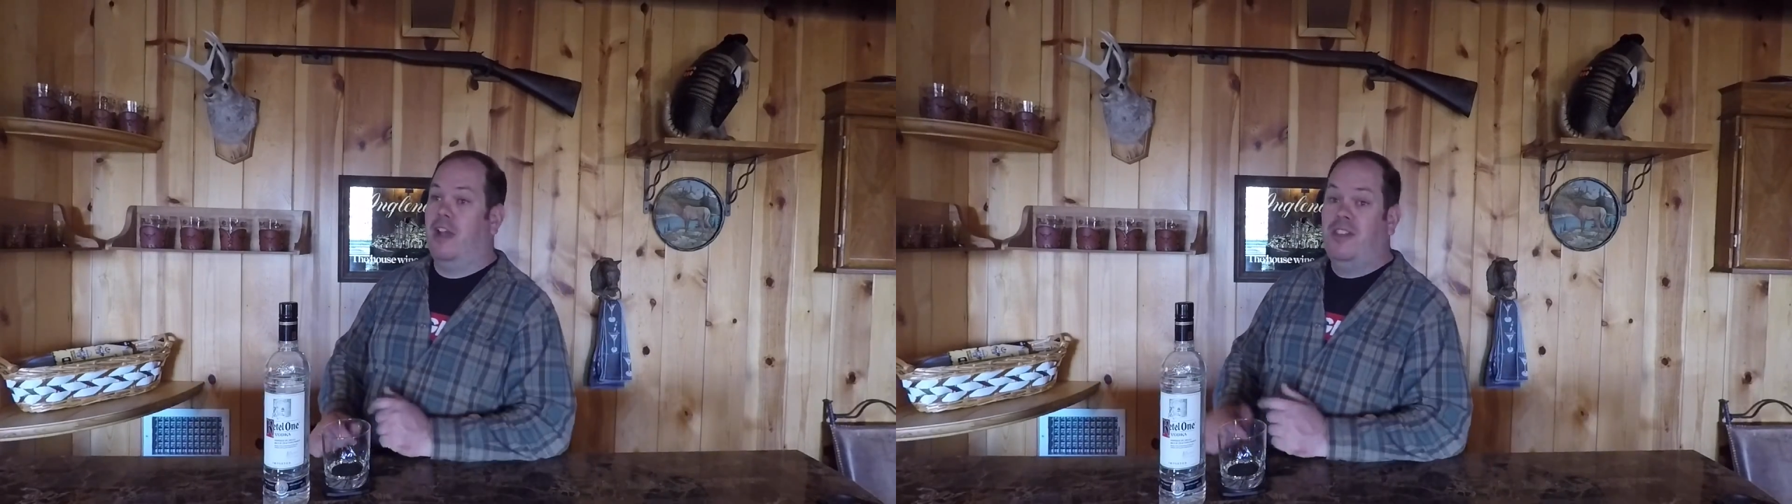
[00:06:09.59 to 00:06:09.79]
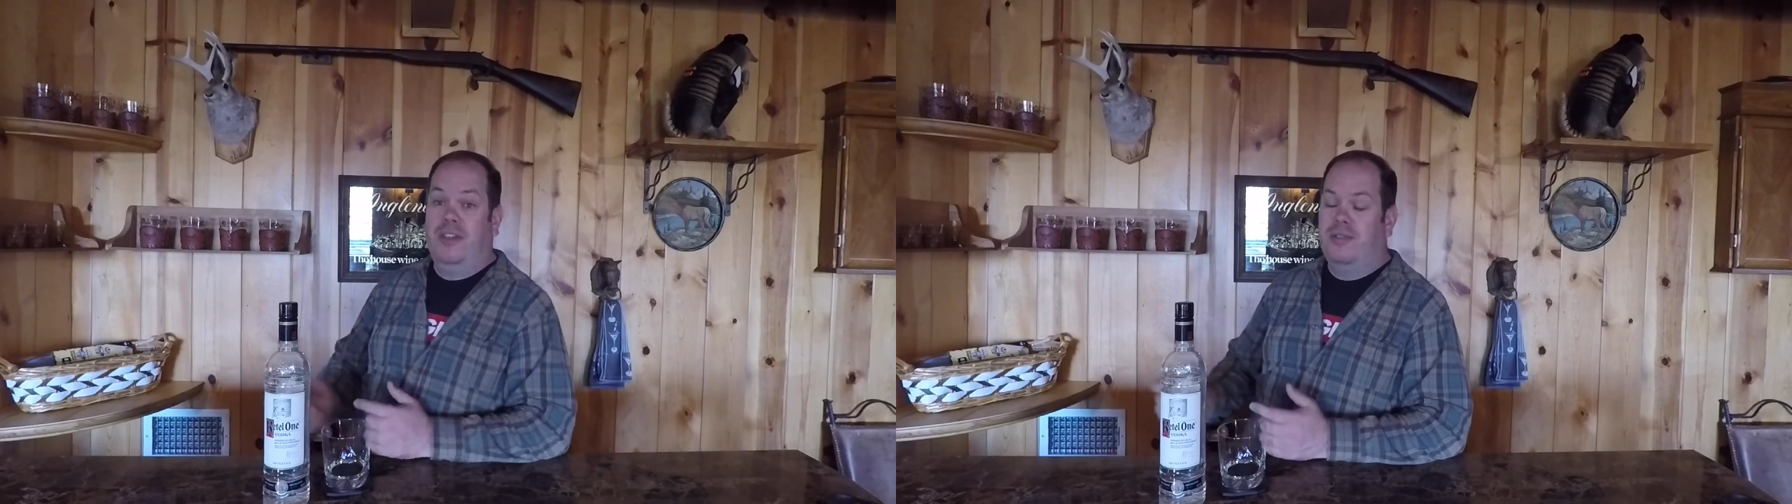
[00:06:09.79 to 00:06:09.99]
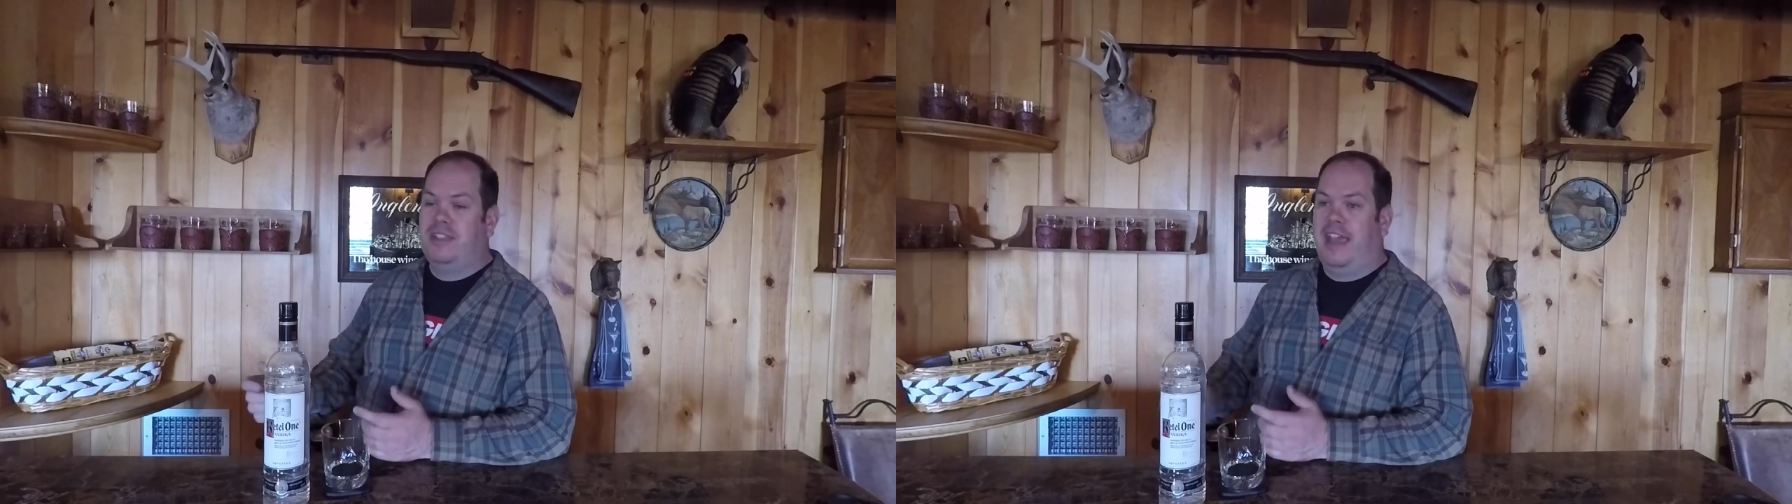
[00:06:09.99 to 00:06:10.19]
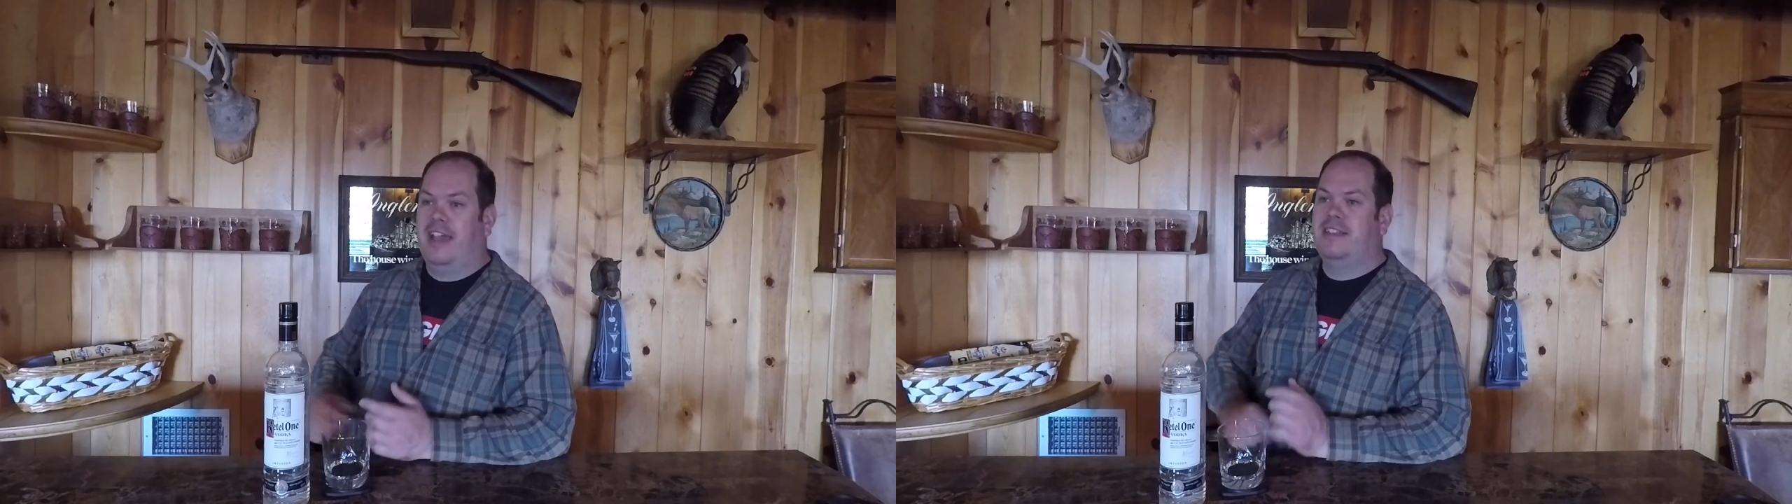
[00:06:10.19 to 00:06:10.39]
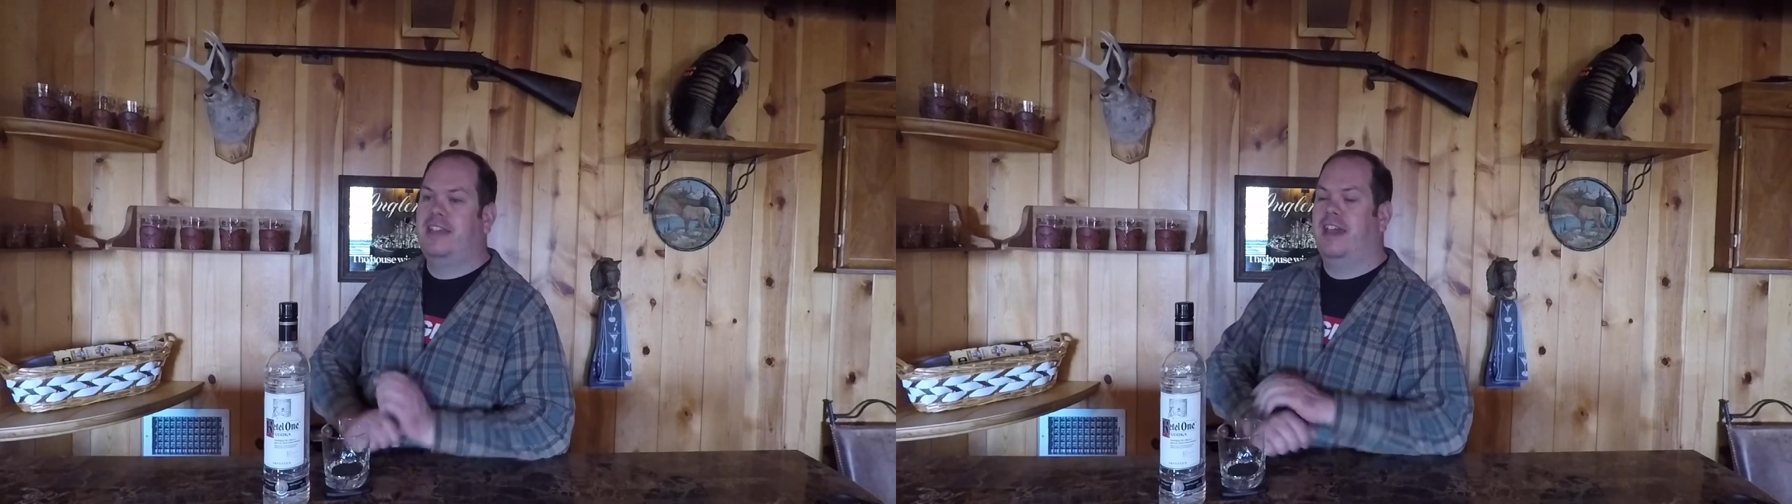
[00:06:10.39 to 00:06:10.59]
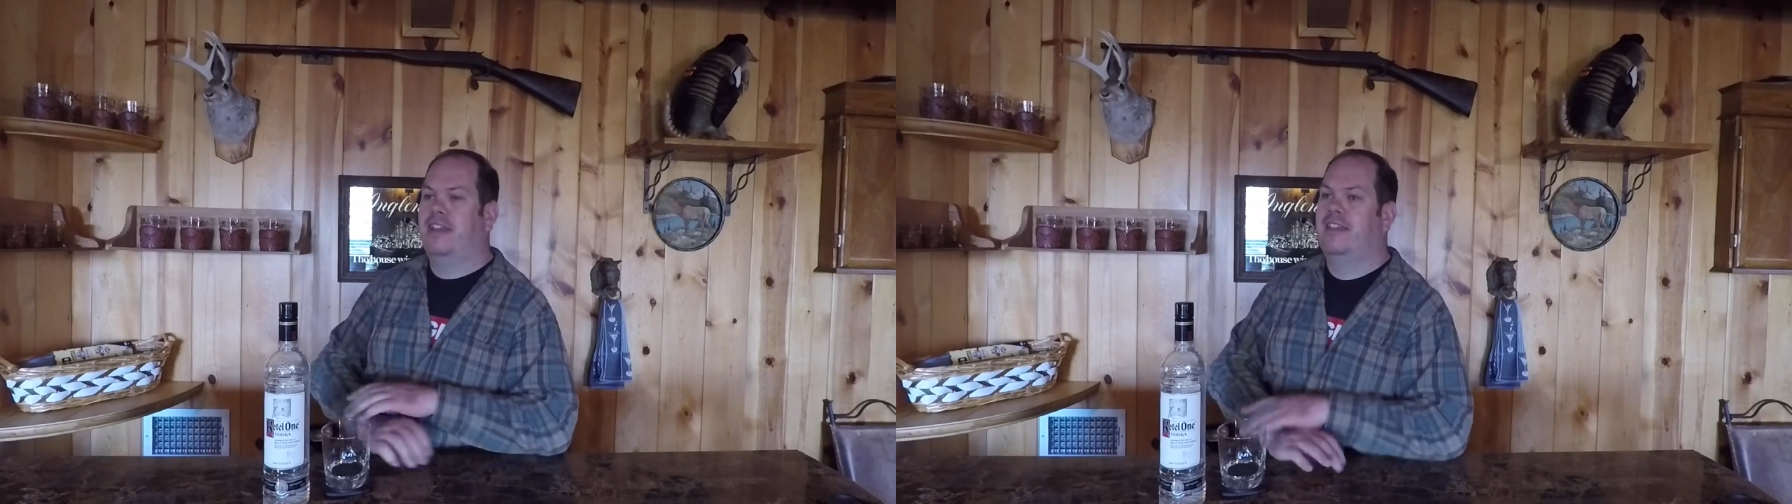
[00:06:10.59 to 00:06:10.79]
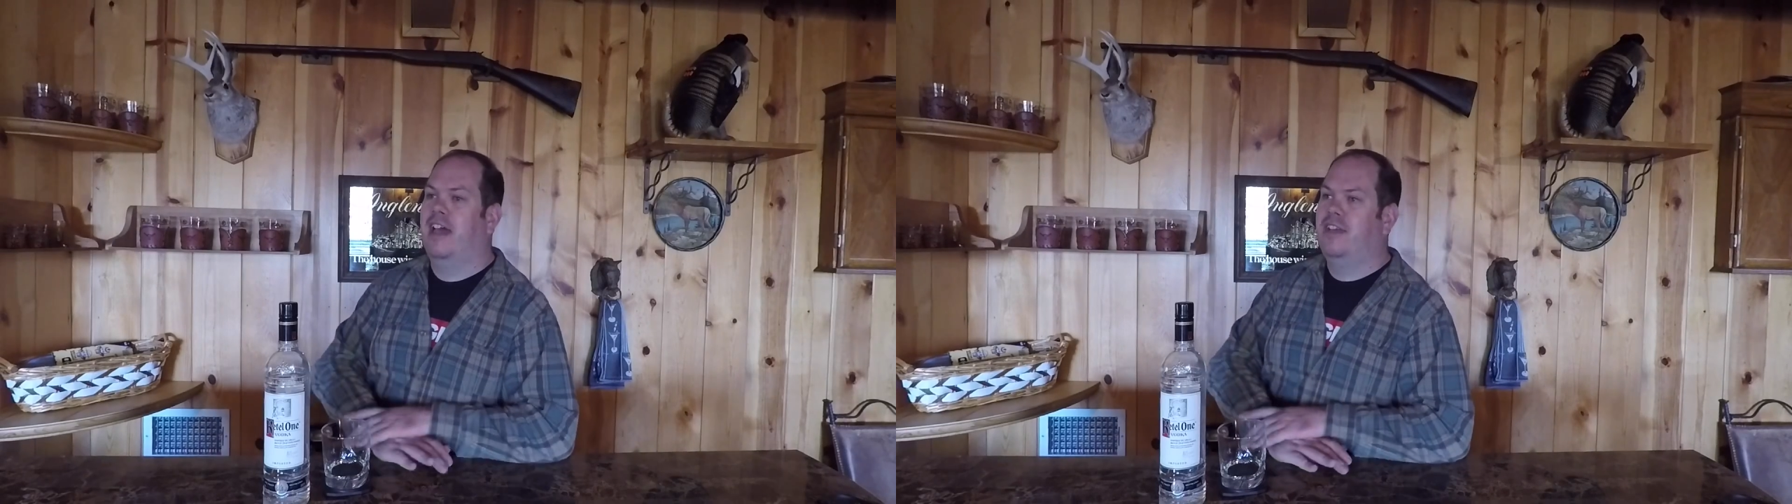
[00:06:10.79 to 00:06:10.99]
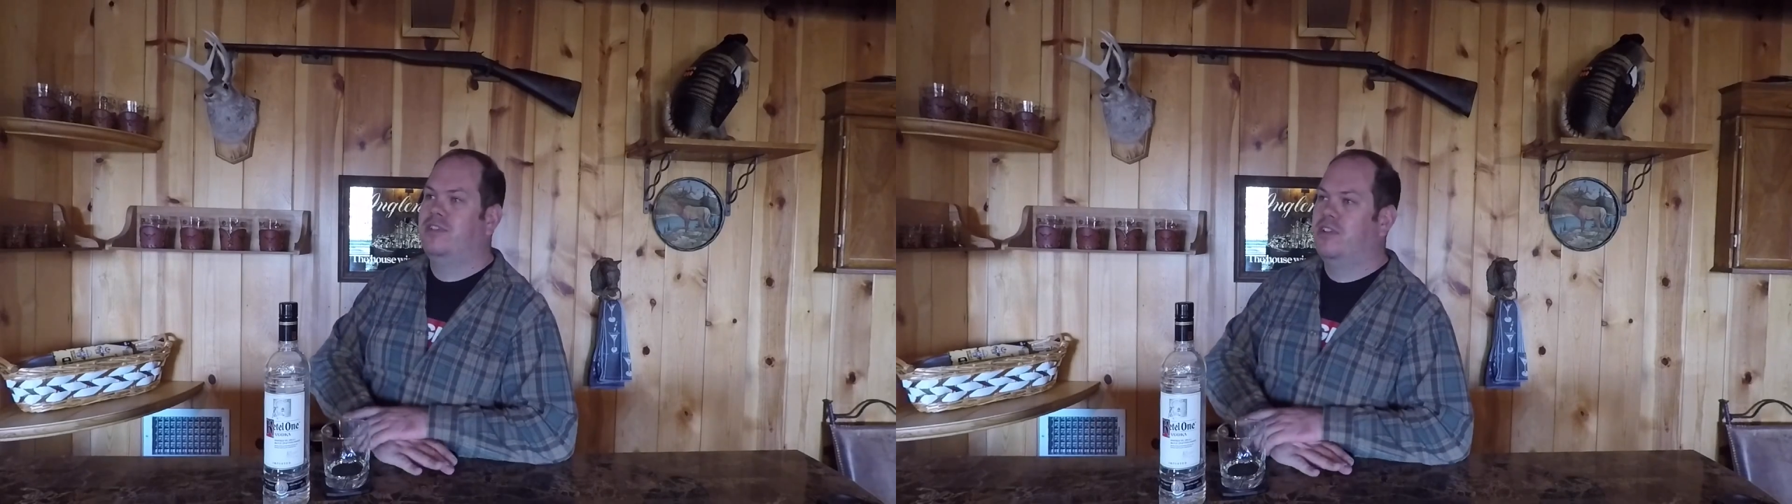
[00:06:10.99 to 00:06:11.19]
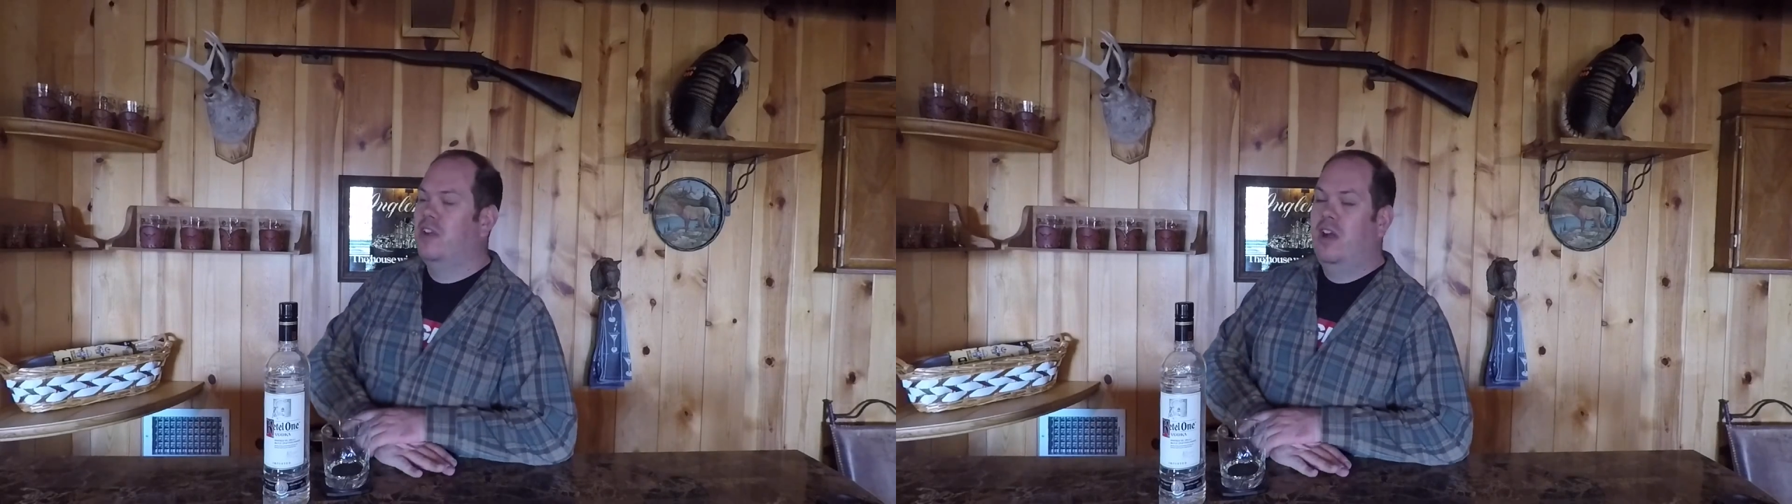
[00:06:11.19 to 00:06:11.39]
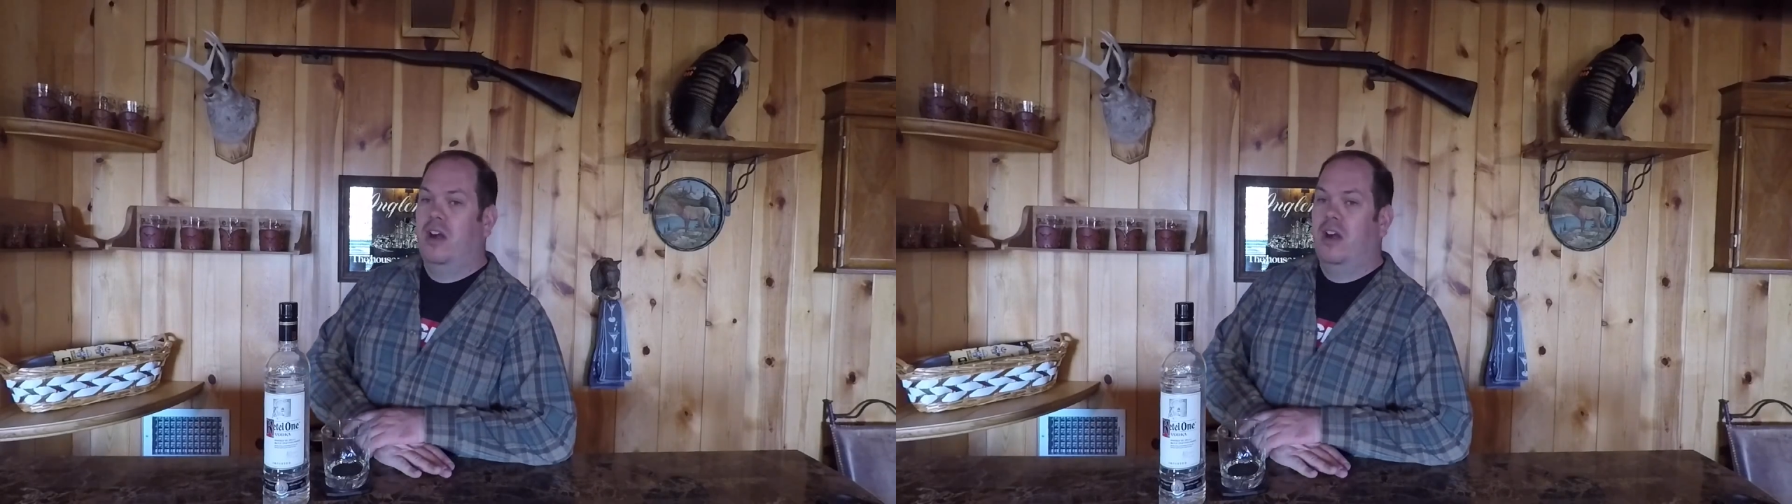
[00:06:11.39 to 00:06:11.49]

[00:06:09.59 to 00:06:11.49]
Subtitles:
Use hand sanitizer.